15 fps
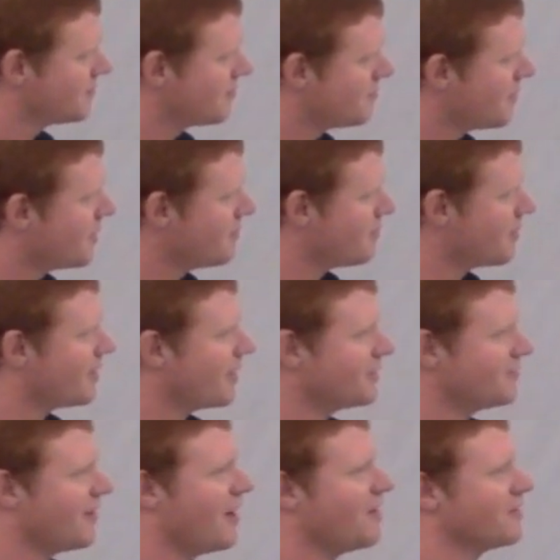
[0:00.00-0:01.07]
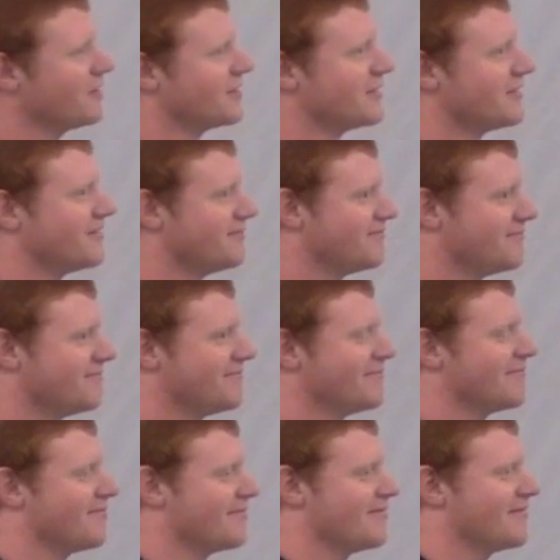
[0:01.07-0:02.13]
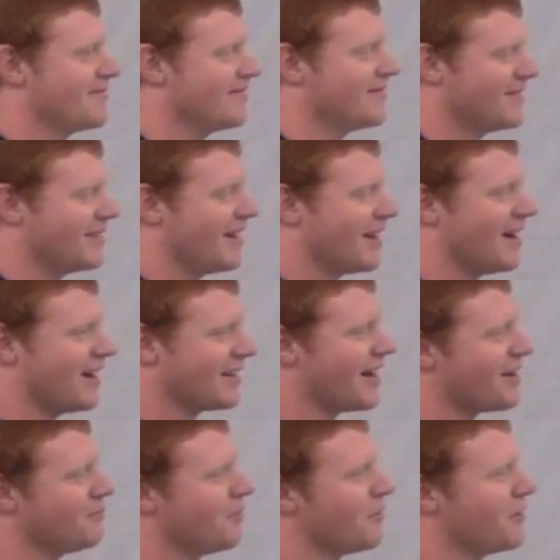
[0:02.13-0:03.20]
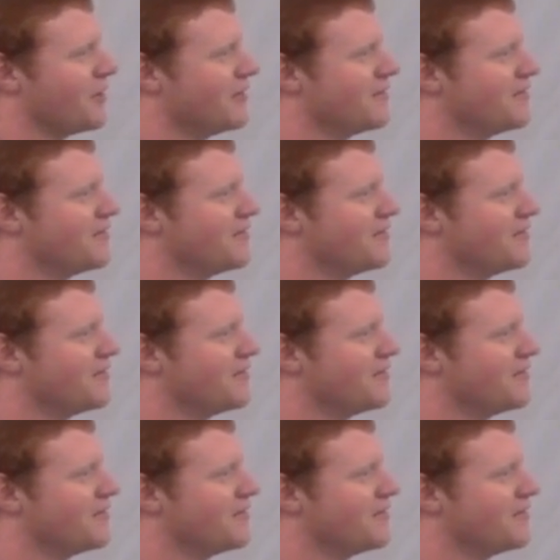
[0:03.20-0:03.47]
pretty, pretty nice flowers. Yeah. I, I got them for you.